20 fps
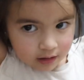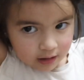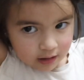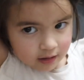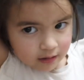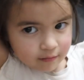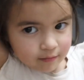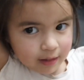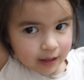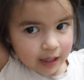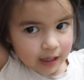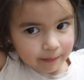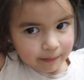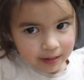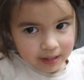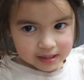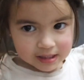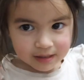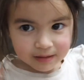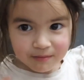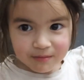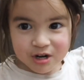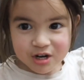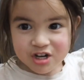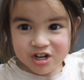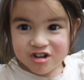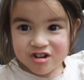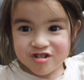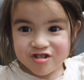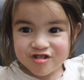didn't make a mess in my
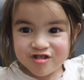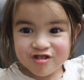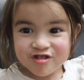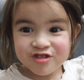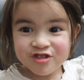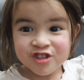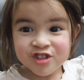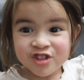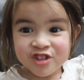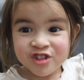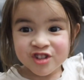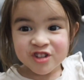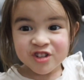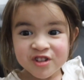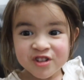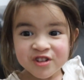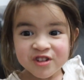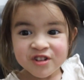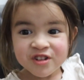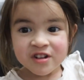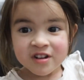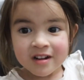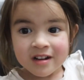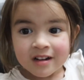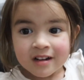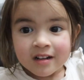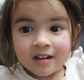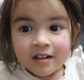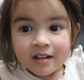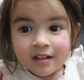shirt. You didn't make a
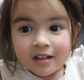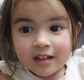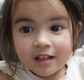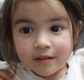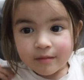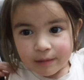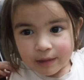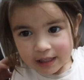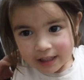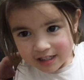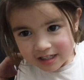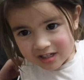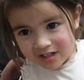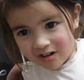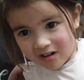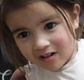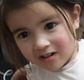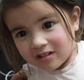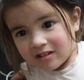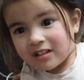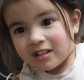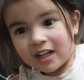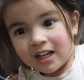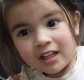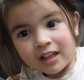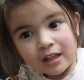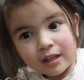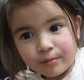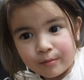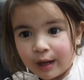mess? In my shirt.
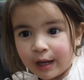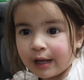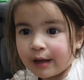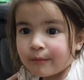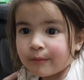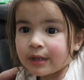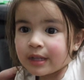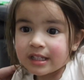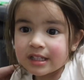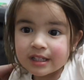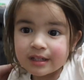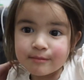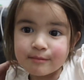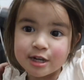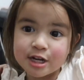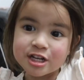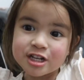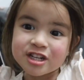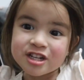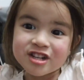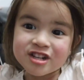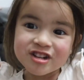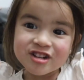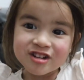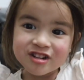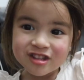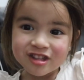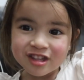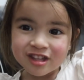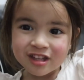I didn't make a mess in my
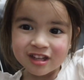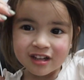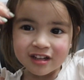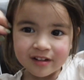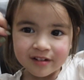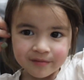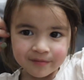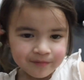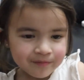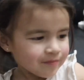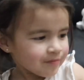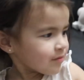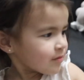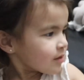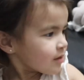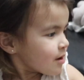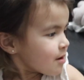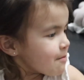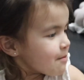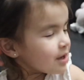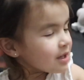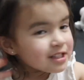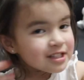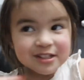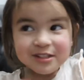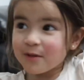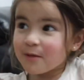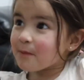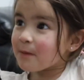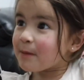shirt. Okay. But
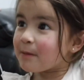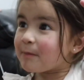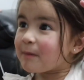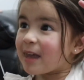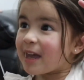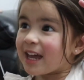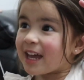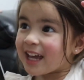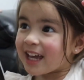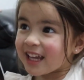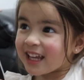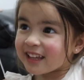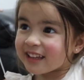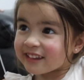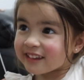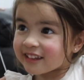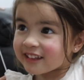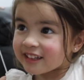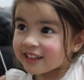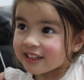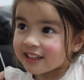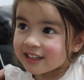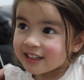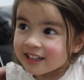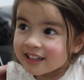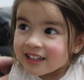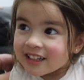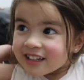it's still in my hand. Oh.